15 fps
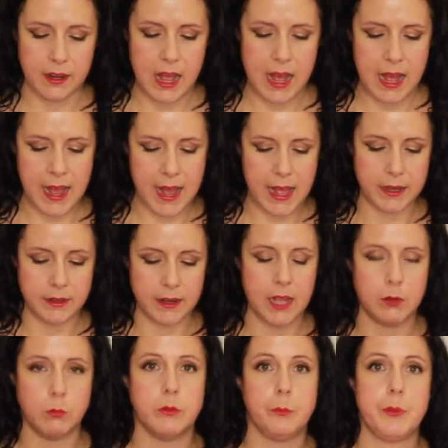and
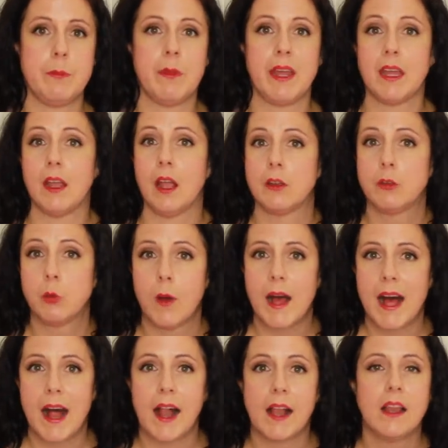I will be making a
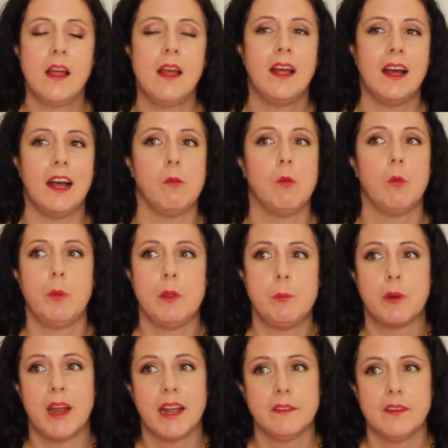toile. I will be
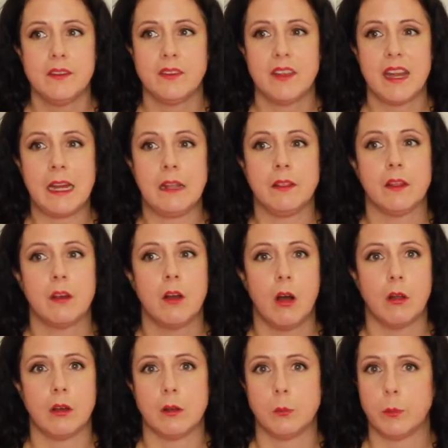practicing the
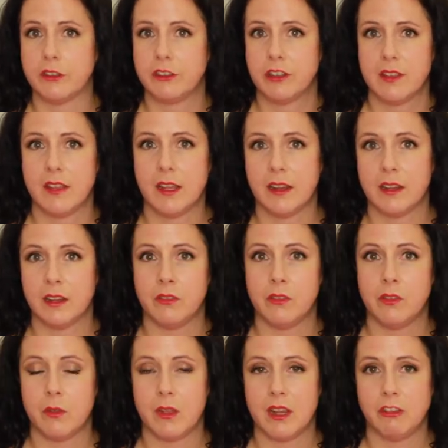collar, which I think is
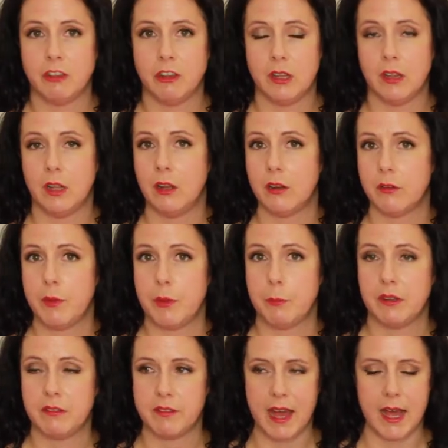the issue a lot of people
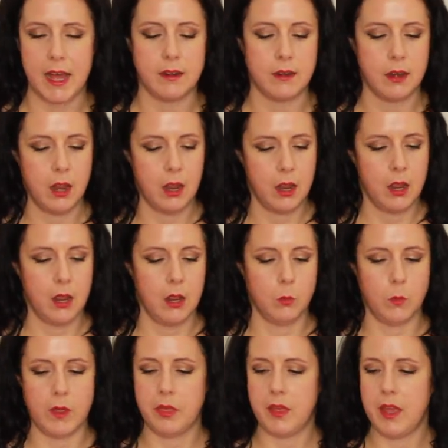have had
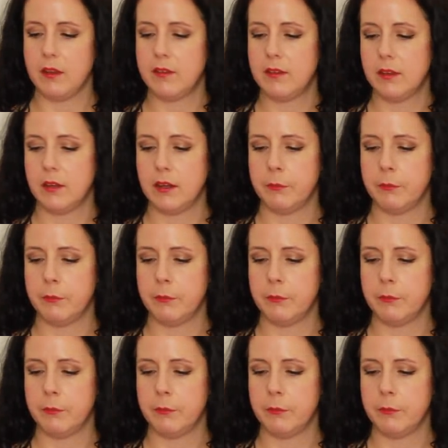with it.